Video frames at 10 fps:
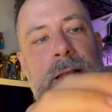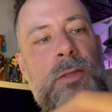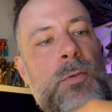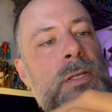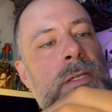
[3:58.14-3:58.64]
it,
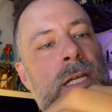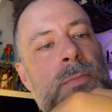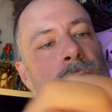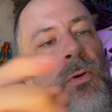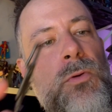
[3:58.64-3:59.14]
the reason he
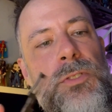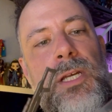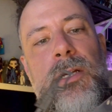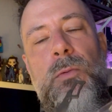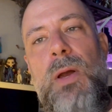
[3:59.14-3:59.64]
comes with a whole
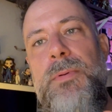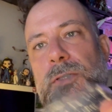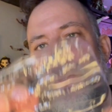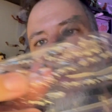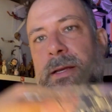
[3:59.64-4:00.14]
second
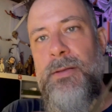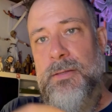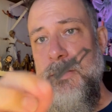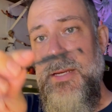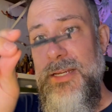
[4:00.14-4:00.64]
weapons tray,
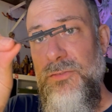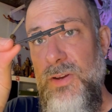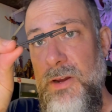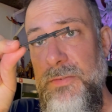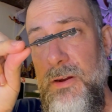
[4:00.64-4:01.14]
his
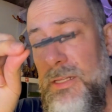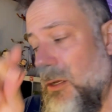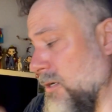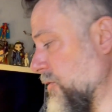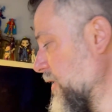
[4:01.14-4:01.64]
very, very
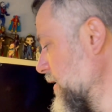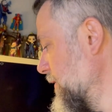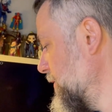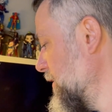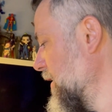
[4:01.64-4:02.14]
large gun,
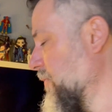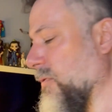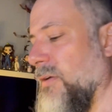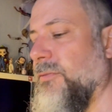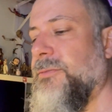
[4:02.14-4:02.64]
his sniper
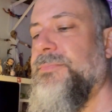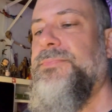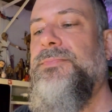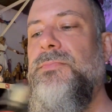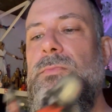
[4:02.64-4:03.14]
rifle,
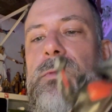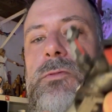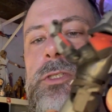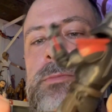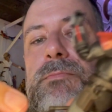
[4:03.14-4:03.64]

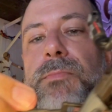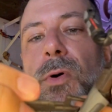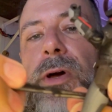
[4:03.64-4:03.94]
which, boy,